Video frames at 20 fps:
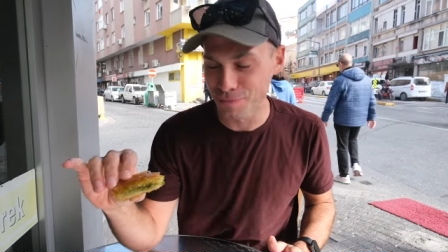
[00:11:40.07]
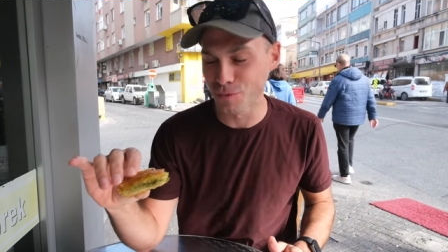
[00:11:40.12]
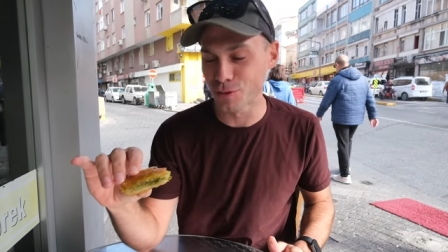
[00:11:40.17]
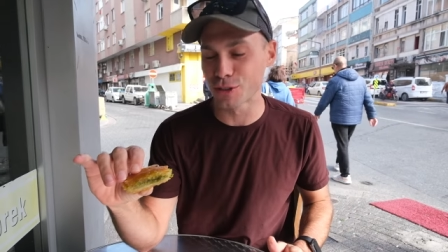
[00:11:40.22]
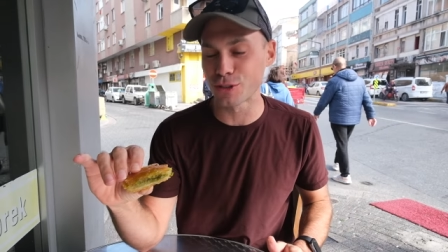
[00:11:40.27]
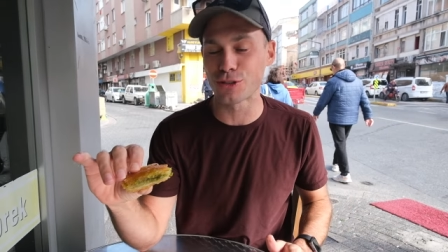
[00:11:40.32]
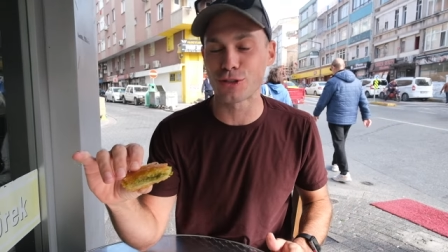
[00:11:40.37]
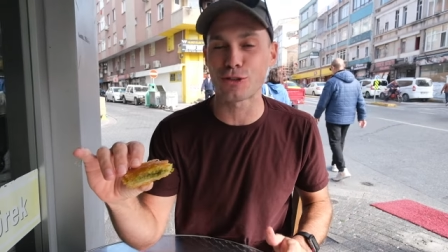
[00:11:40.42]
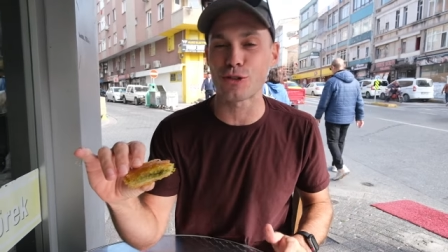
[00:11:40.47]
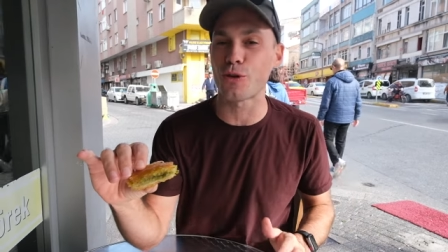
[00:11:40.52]

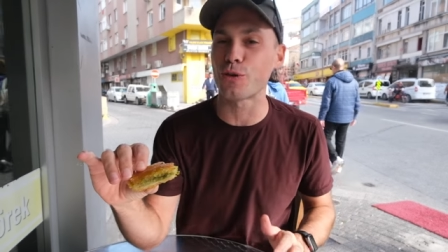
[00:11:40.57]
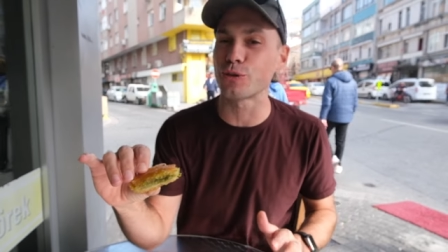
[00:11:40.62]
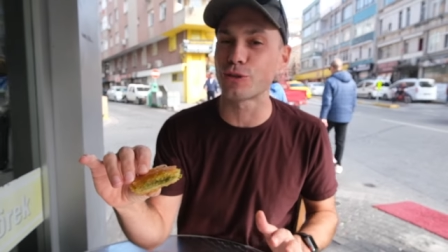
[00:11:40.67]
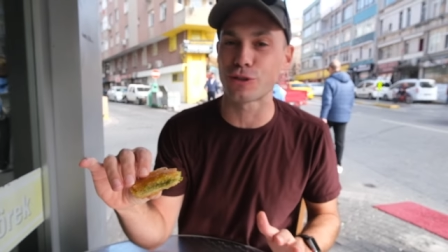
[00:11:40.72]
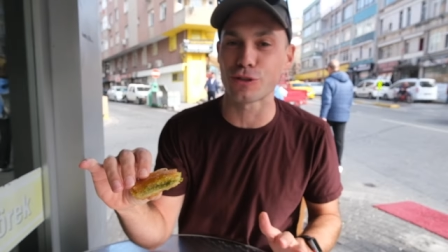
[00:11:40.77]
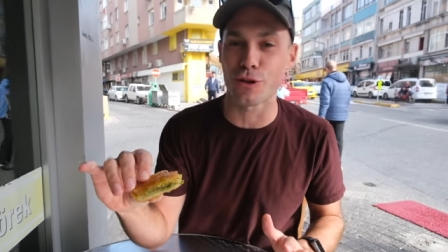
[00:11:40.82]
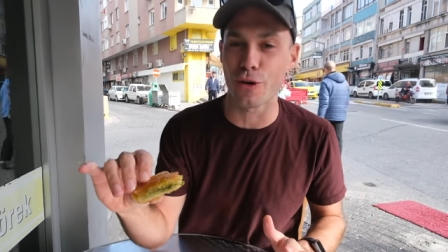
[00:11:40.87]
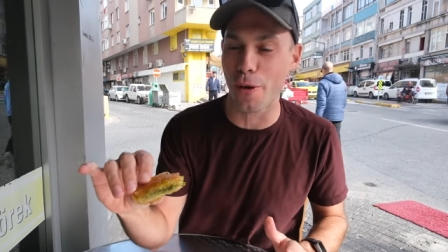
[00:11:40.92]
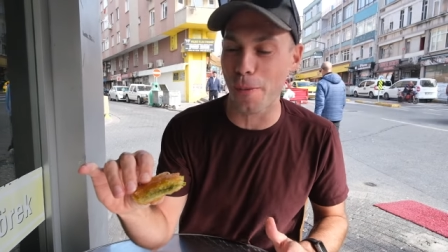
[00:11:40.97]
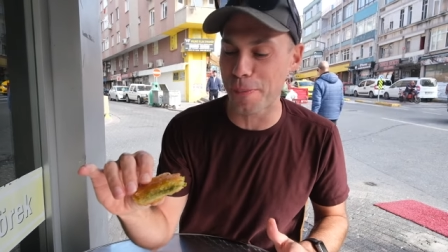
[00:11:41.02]
it's so
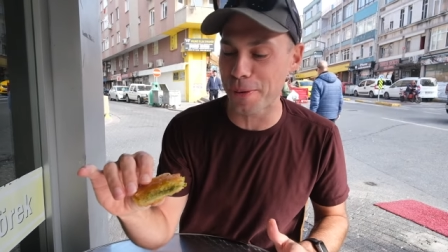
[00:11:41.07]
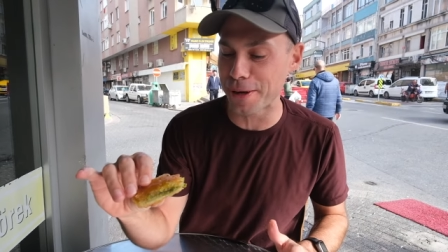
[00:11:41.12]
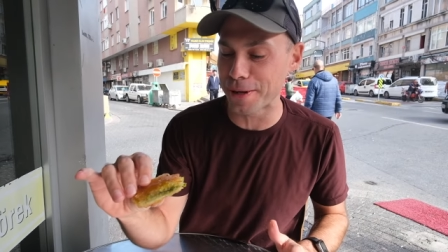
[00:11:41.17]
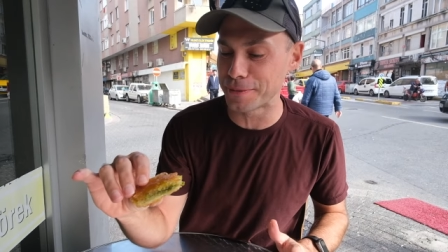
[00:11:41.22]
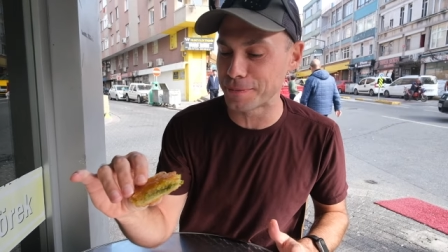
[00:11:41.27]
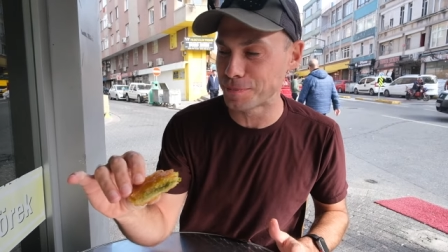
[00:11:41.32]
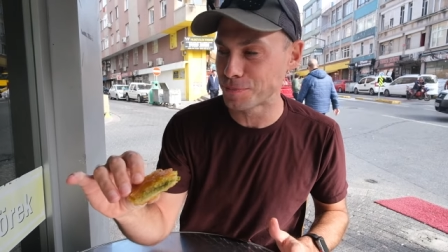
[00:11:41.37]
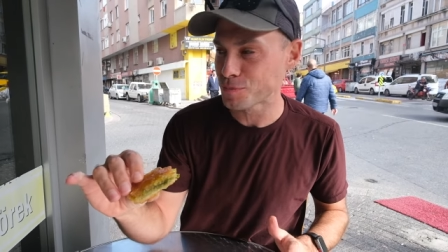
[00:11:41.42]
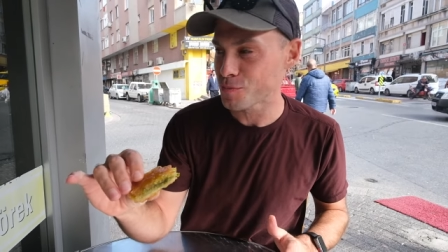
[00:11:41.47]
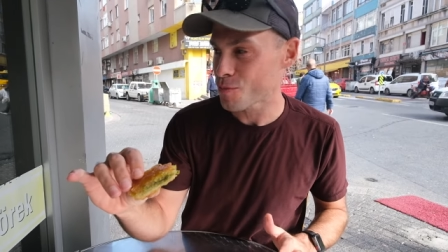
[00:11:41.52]

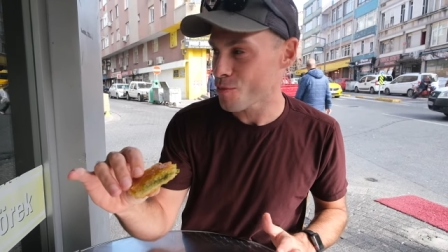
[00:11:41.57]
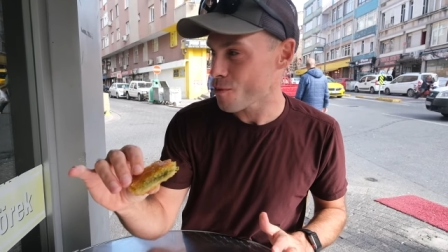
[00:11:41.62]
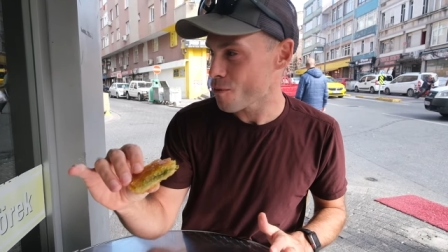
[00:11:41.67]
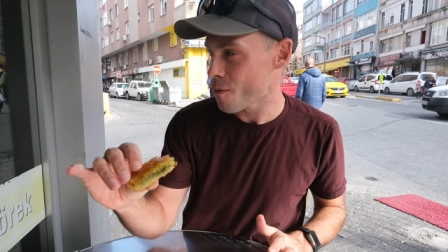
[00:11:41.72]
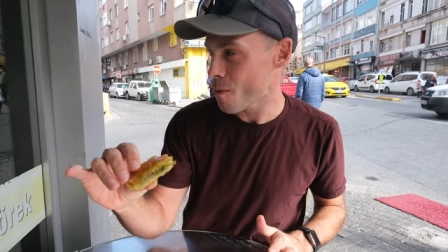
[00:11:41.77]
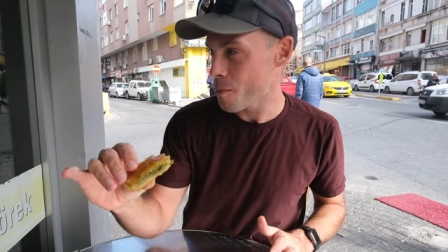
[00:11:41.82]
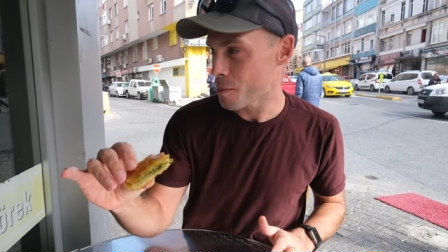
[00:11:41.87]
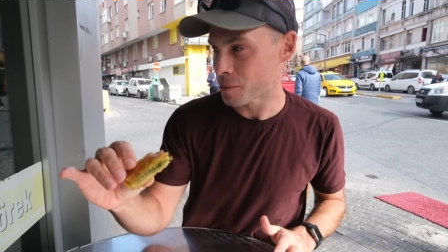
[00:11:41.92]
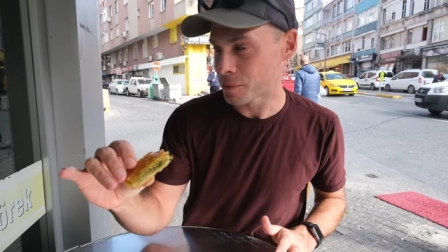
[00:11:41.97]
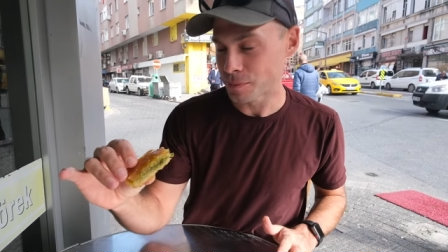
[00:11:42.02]
syrupy.
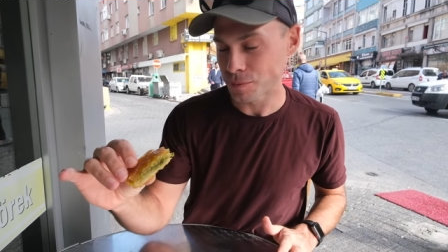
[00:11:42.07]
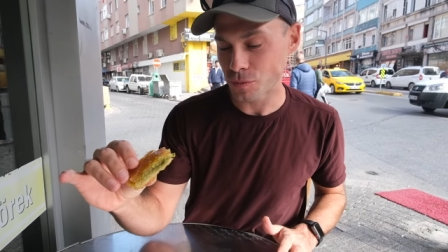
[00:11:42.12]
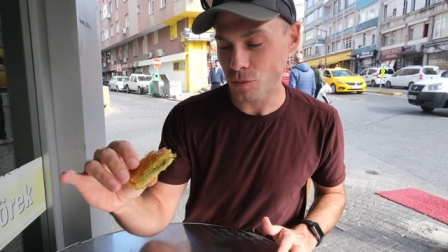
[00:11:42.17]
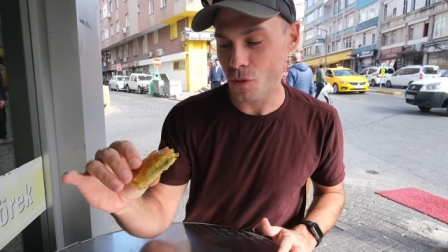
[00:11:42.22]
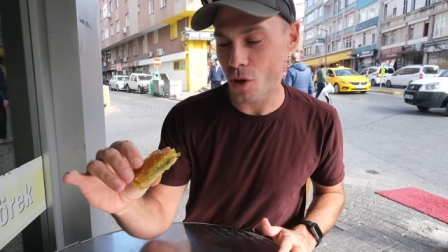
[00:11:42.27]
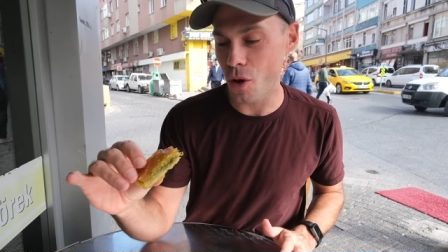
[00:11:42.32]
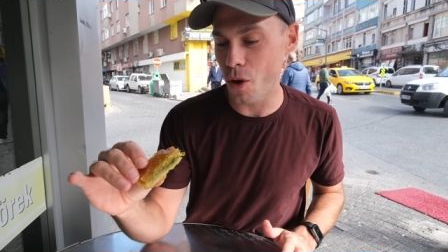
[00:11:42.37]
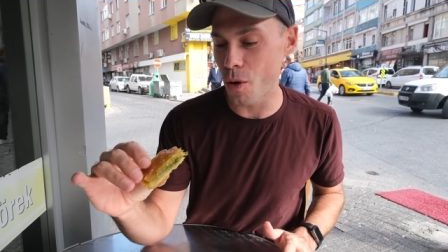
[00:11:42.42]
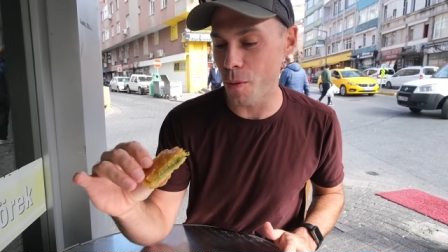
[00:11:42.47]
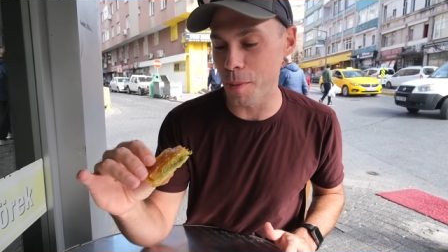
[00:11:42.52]

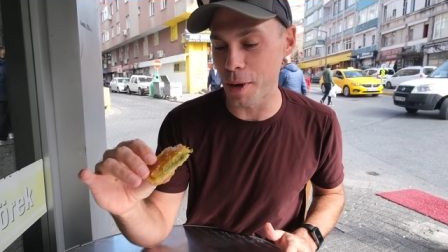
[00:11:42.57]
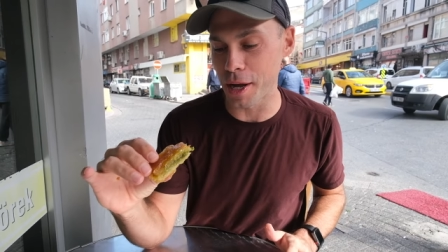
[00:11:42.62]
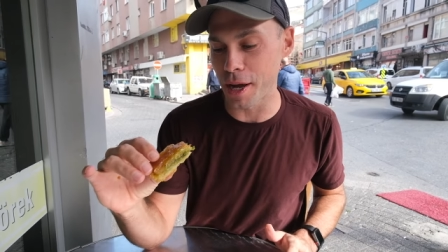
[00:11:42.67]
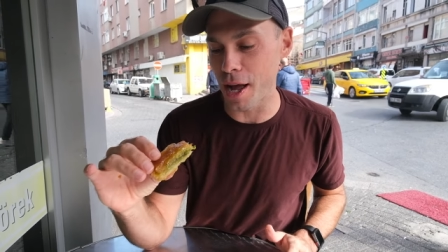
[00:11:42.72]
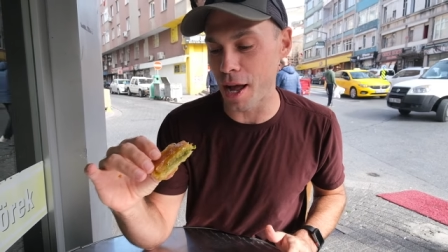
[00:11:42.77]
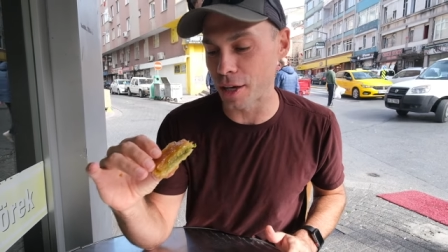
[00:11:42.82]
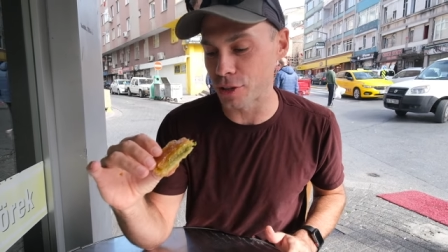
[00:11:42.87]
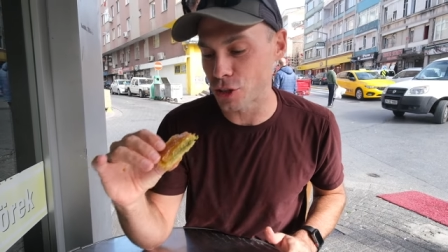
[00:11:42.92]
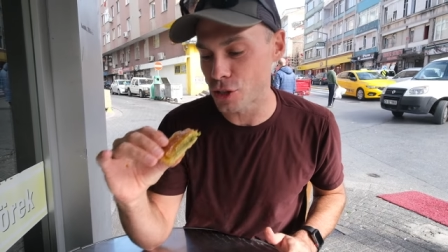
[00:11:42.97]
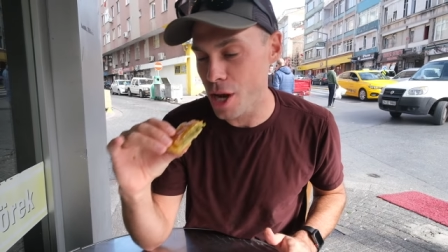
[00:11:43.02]
Oh my
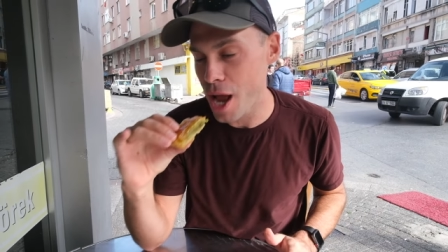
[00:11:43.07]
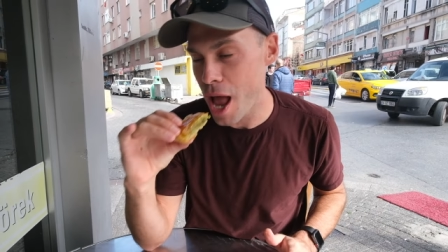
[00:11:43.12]
gosh.